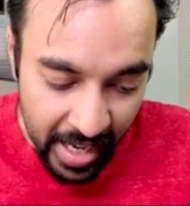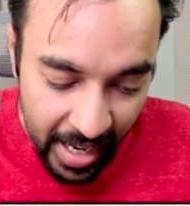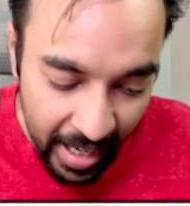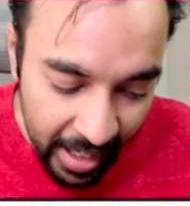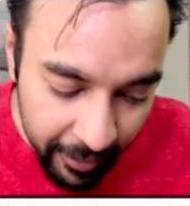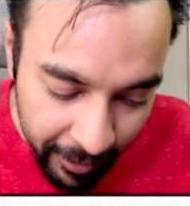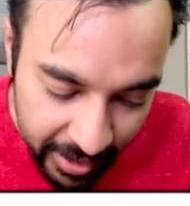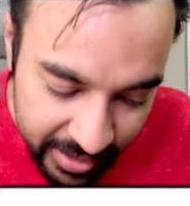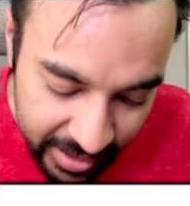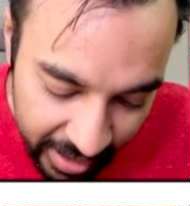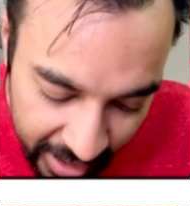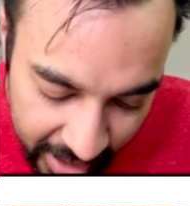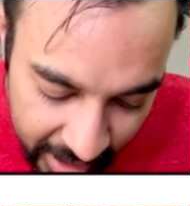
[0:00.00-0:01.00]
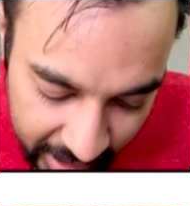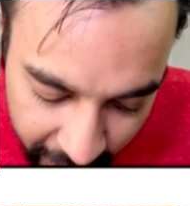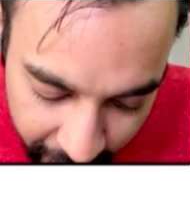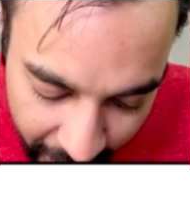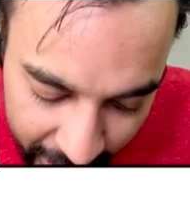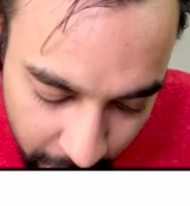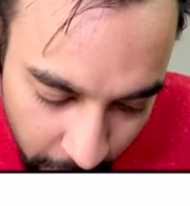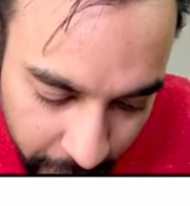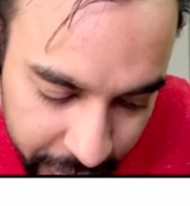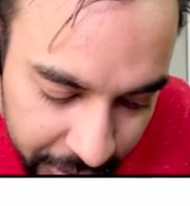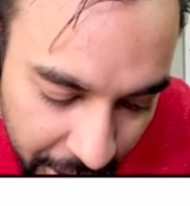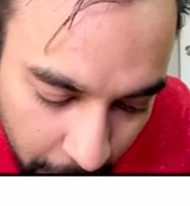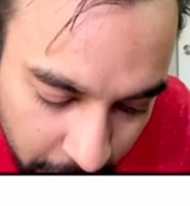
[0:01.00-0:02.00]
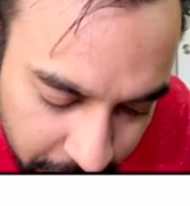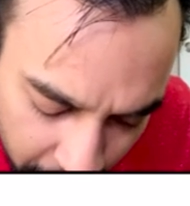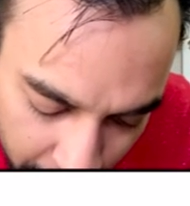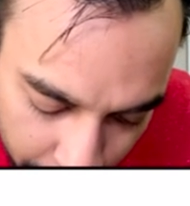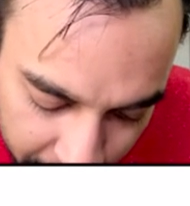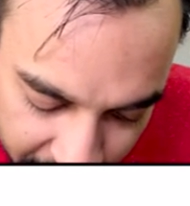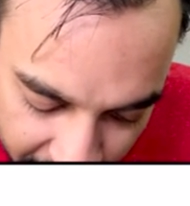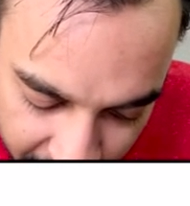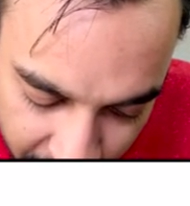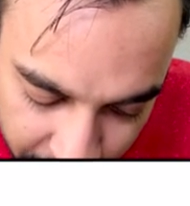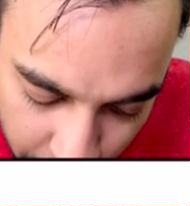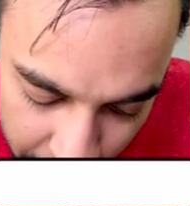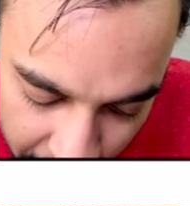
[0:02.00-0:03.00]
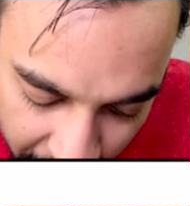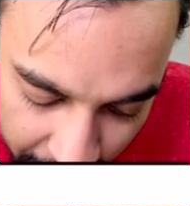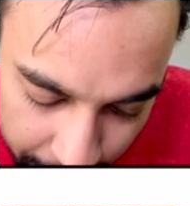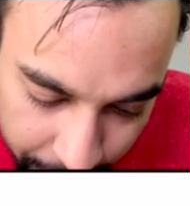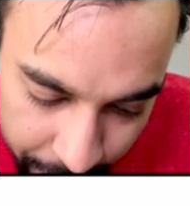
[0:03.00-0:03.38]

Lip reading: And once again, the value of 0 flipped changes to 3.